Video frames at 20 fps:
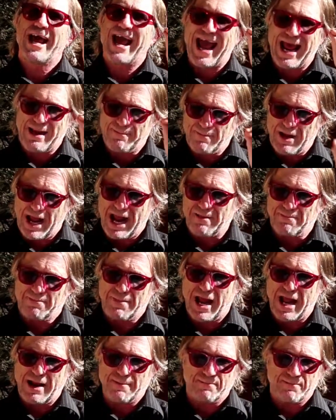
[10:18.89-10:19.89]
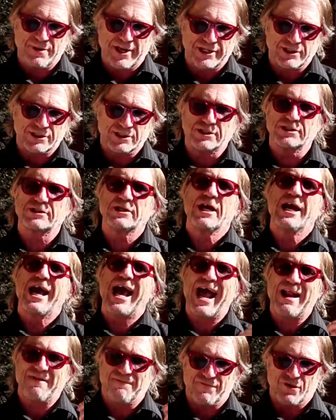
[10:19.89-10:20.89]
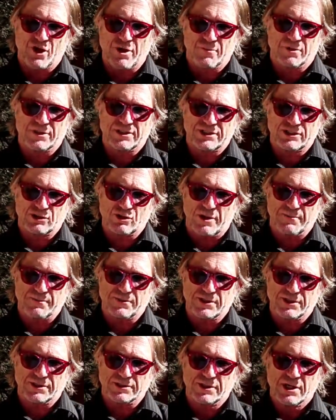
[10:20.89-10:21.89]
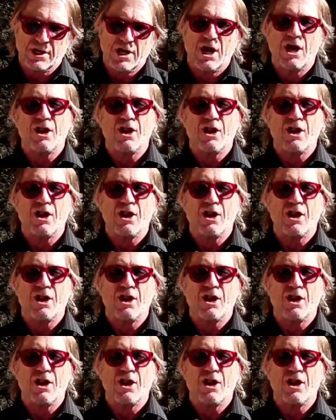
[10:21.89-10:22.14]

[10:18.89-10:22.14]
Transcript: and pictures and verbal descriptions.